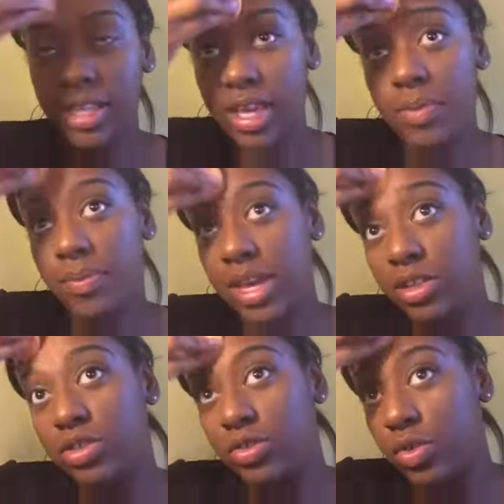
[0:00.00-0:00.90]
like make
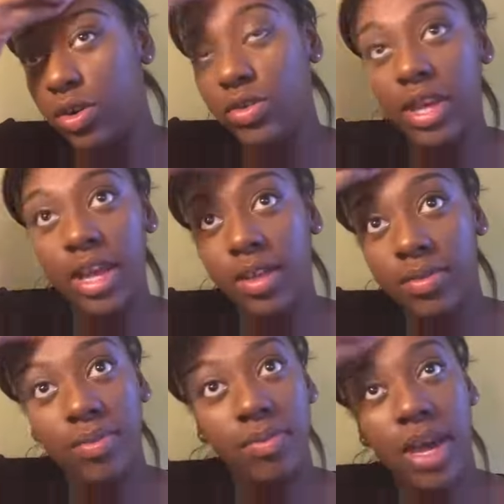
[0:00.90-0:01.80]
sure that
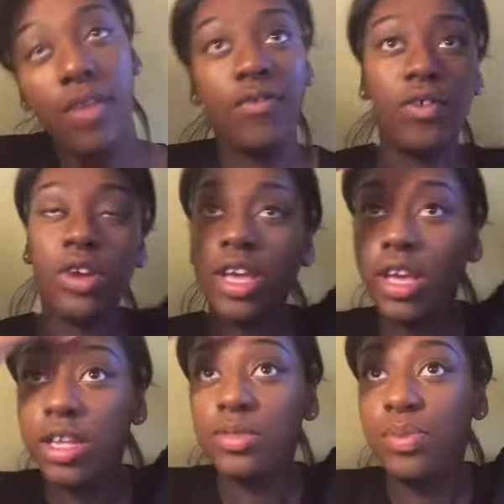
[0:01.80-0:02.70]
my
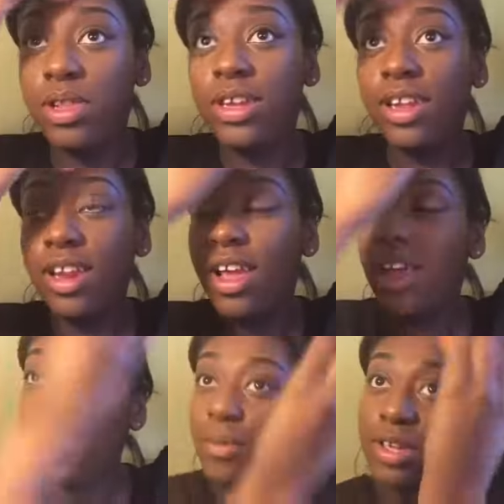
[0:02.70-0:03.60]
forehead is blended,
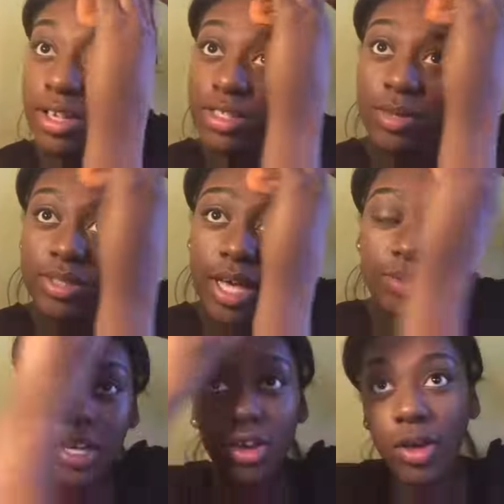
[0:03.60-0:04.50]
because
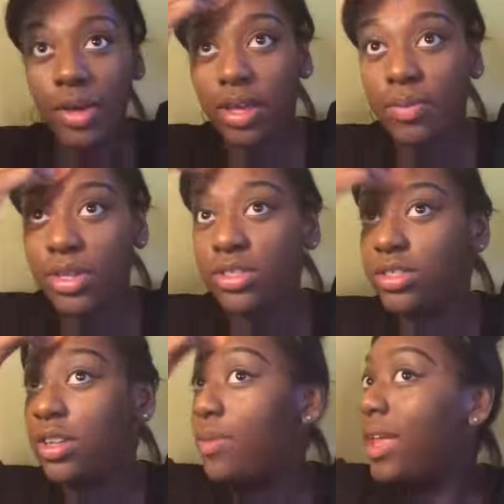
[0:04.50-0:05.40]
sometimes I'll go back in
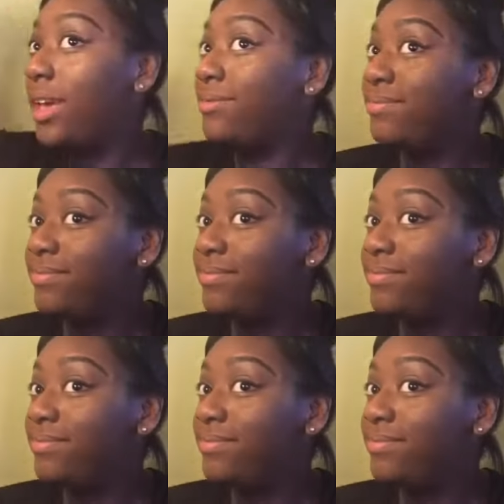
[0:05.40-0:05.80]
pictures and I'm like,